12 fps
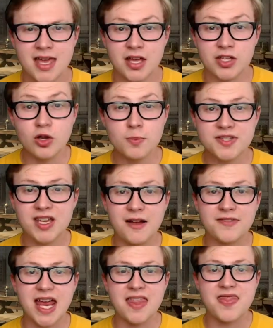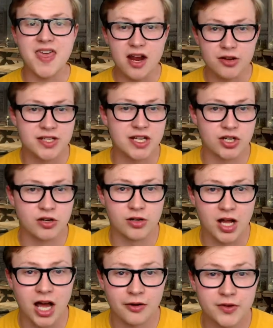Ubisoft had their digital
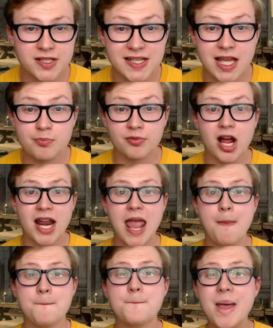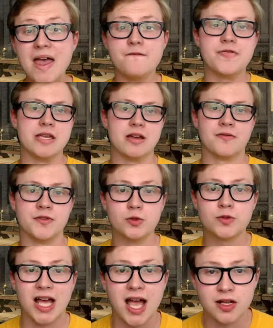conference and they brought a bevy of new
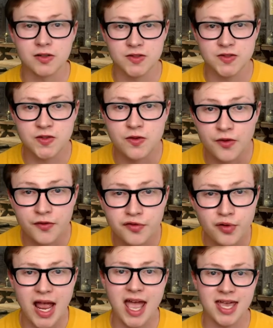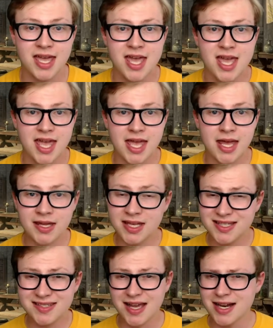titles to the fray. And they
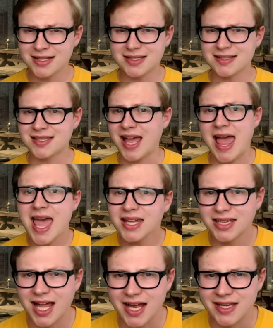decided that to headline